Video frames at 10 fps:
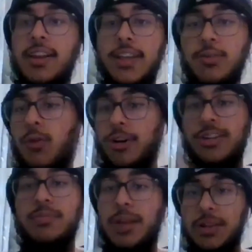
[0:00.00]
like you want to
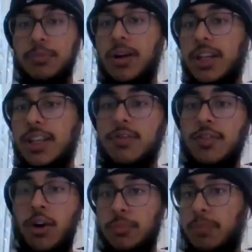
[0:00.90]
spend the money
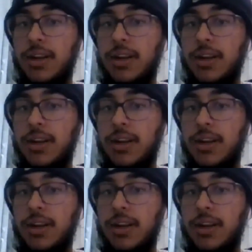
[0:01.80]
on